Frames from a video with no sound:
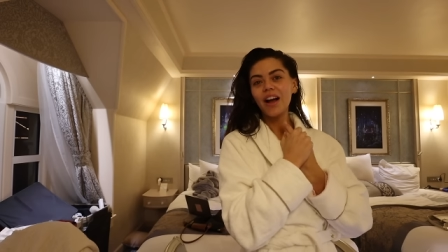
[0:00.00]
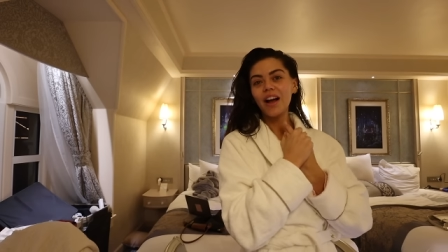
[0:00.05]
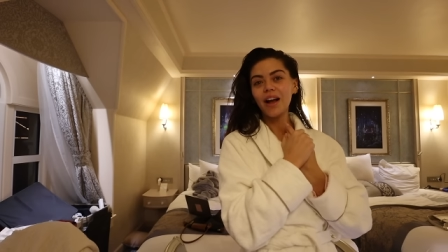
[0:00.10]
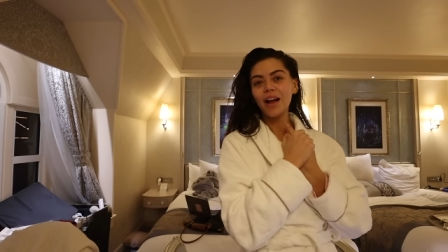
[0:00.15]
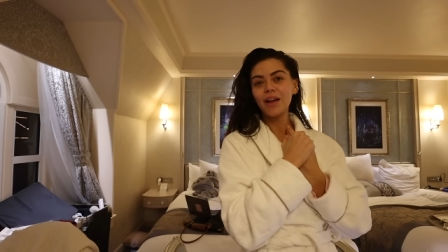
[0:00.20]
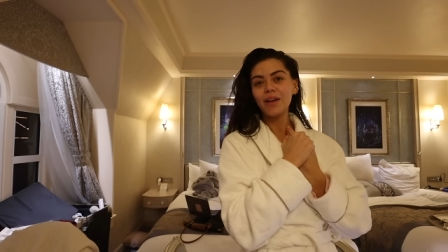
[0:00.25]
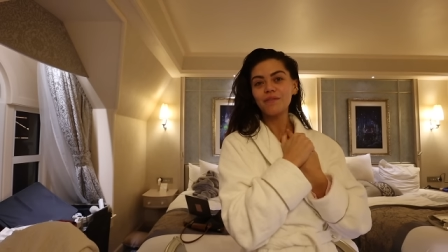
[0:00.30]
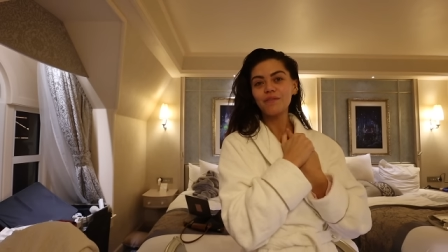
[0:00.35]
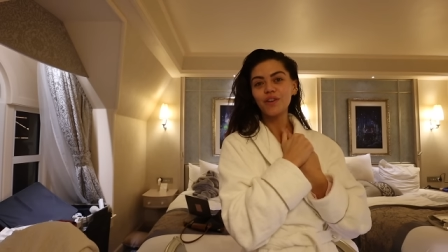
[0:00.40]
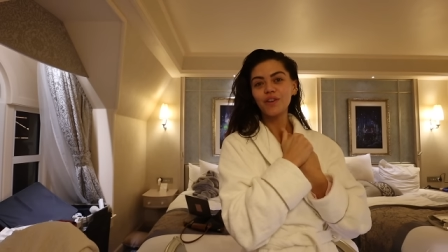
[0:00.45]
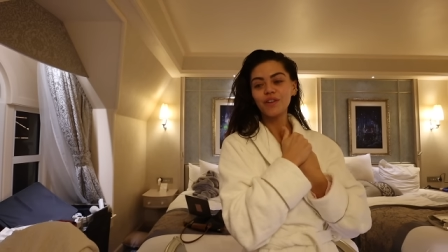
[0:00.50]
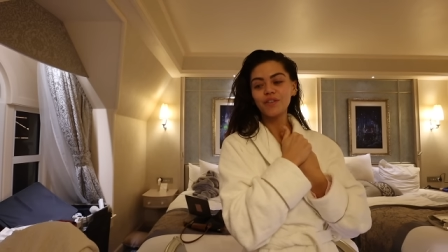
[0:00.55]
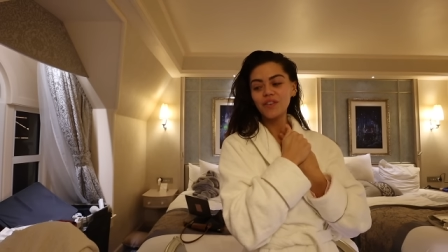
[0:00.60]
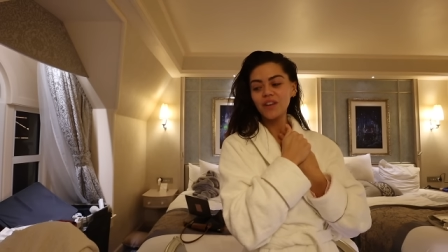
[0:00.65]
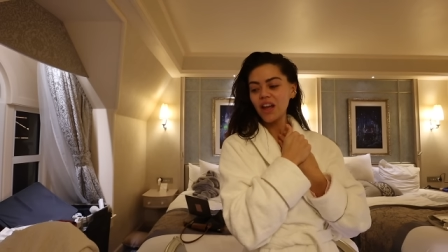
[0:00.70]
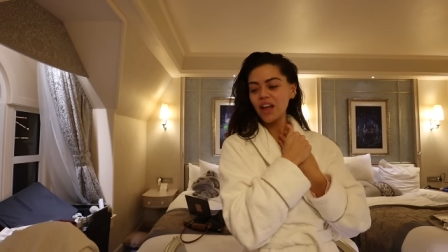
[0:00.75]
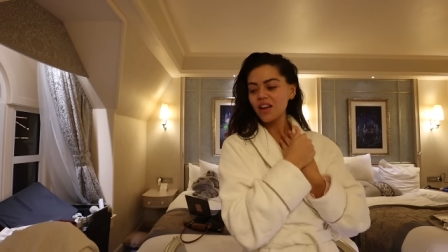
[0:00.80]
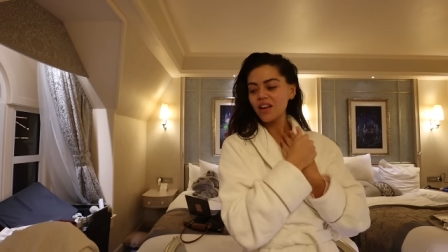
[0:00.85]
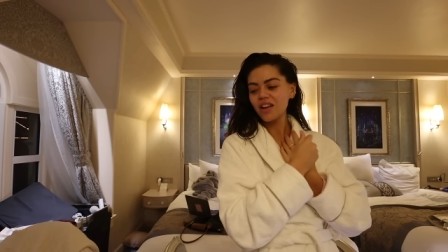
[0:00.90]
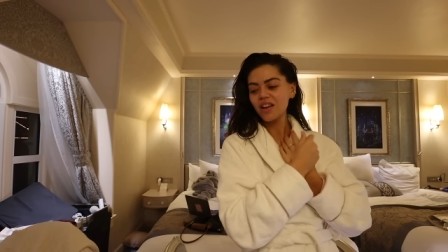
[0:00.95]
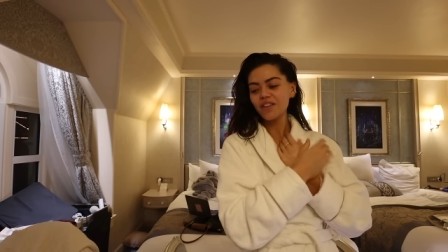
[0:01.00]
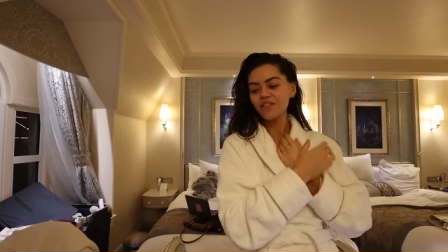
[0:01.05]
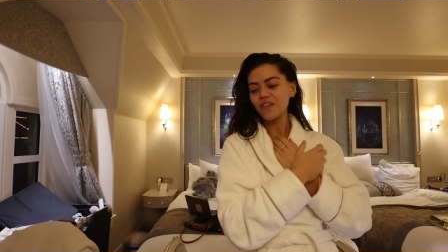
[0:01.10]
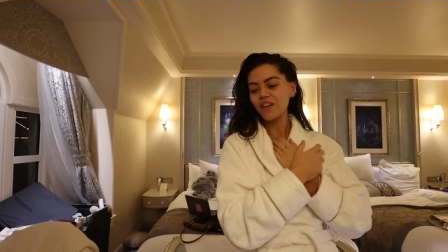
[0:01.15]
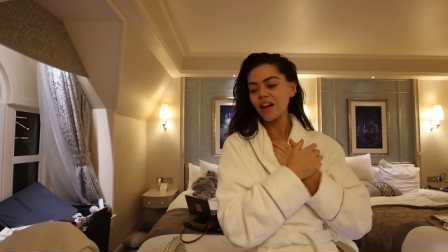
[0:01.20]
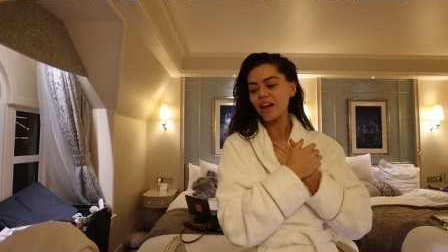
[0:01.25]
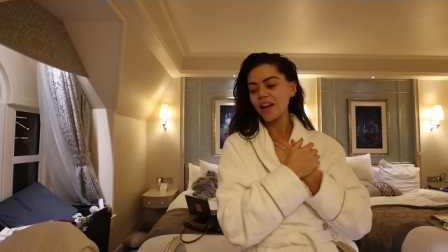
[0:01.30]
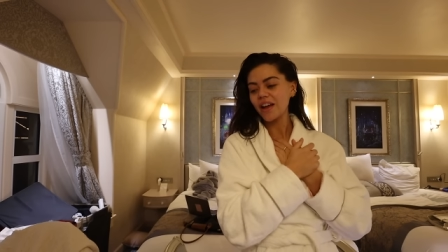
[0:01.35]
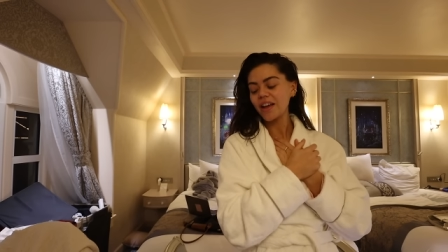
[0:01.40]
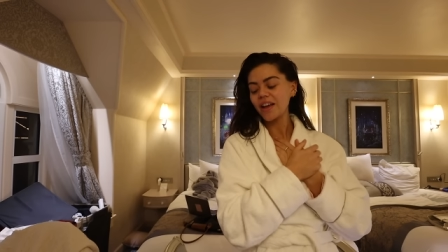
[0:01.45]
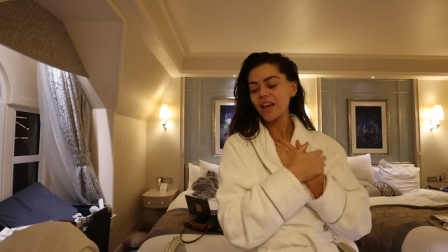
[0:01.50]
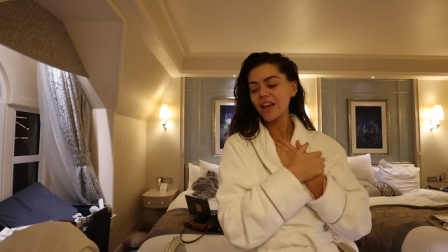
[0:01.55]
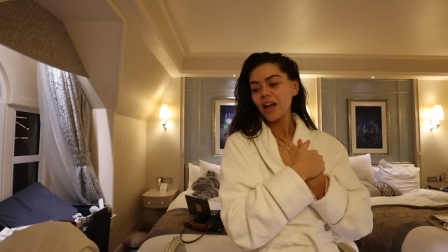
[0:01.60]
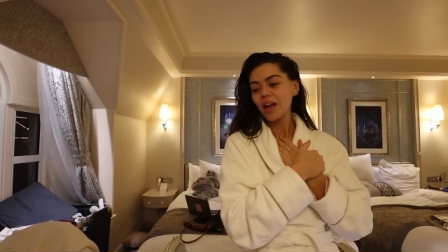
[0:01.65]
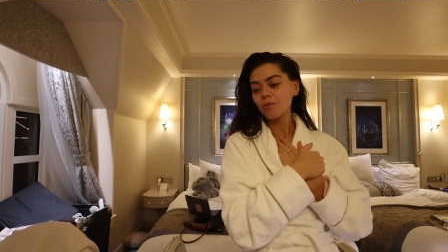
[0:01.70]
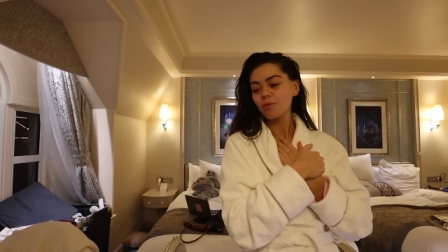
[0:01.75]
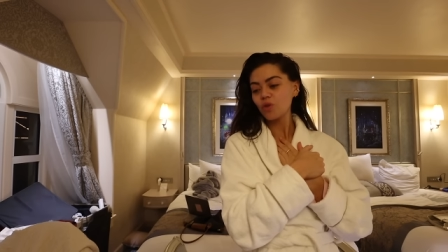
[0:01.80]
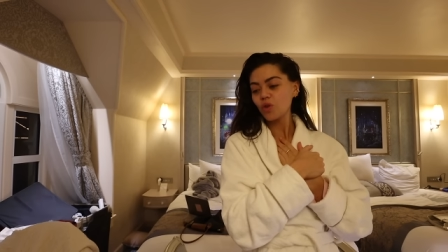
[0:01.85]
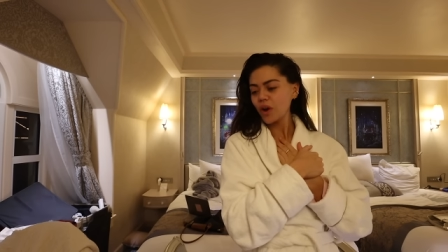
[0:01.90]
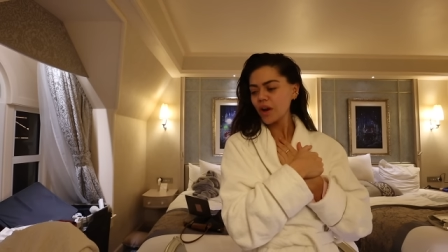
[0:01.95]
I am full of love, I
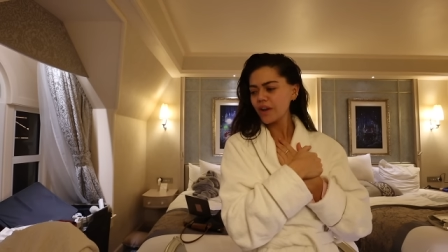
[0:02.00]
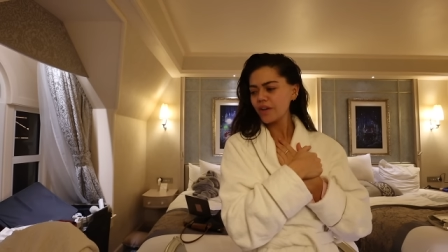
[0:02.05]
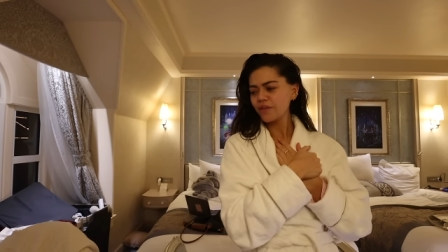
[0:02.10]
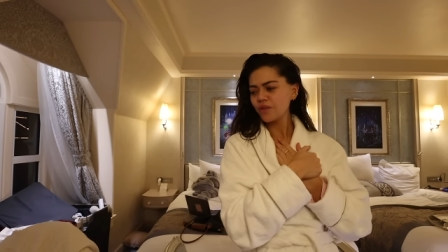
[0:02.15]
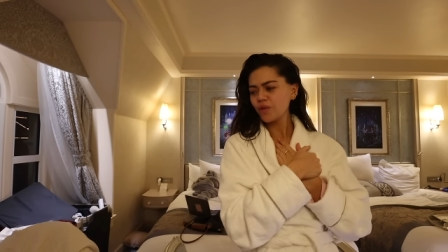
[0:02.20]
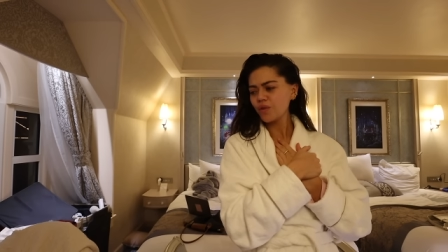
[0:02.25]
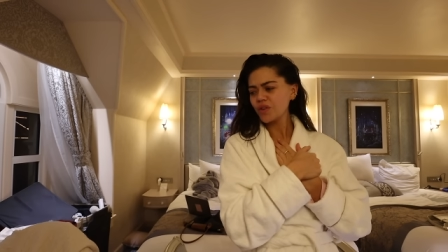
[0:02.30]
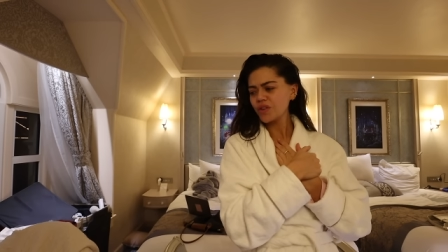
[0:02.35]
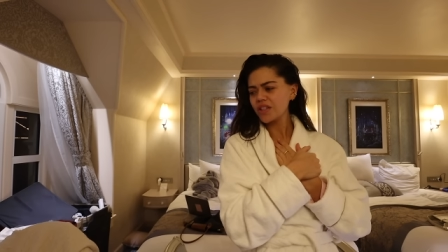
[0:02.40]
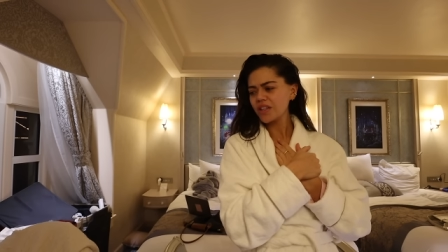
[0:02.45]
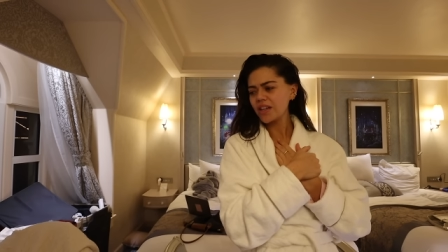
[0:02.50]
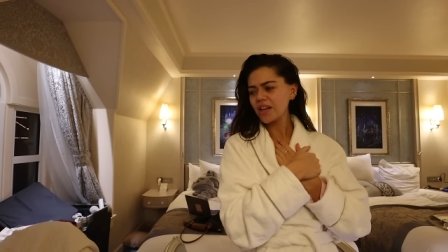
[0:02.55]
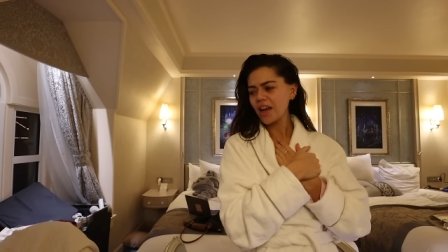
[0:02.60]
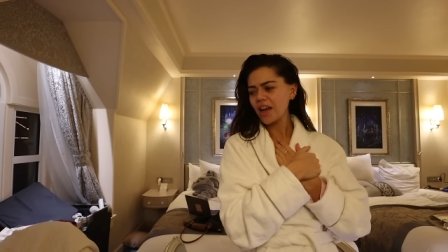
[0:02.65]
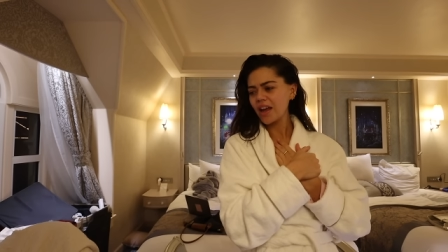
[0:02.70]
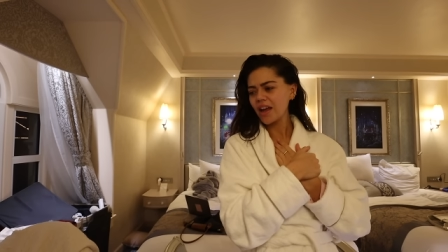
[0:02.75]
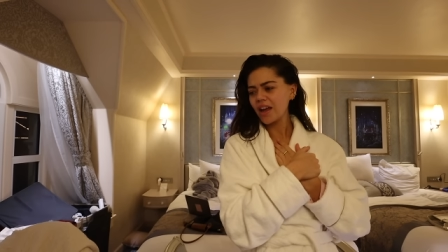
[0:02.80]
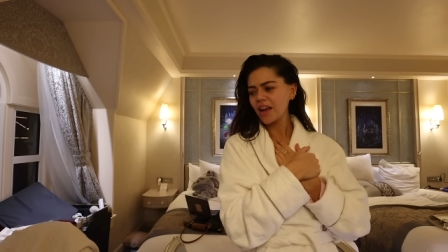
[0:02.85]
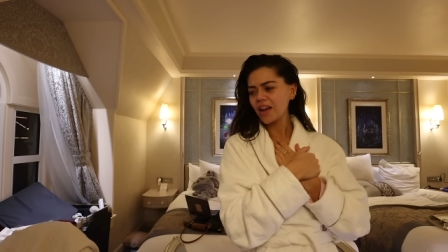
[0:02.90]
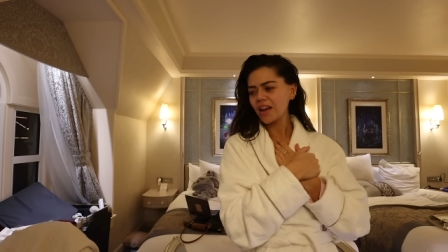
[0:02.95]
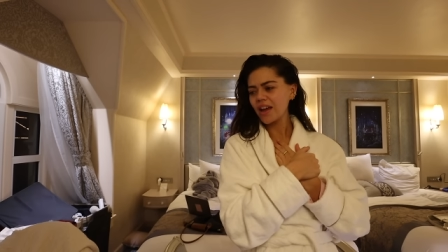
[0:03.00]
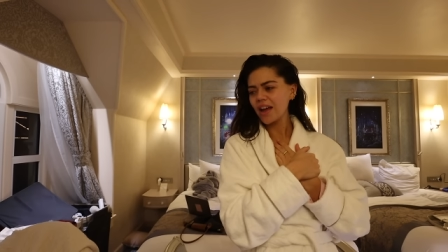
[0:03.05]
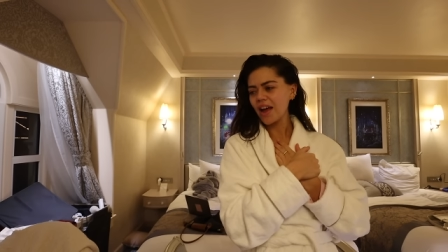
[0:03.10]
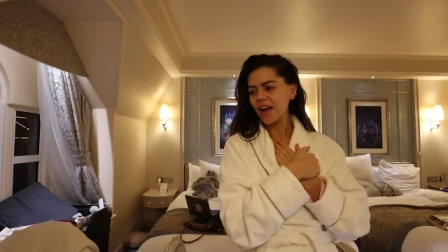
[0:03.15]
am grateful for today,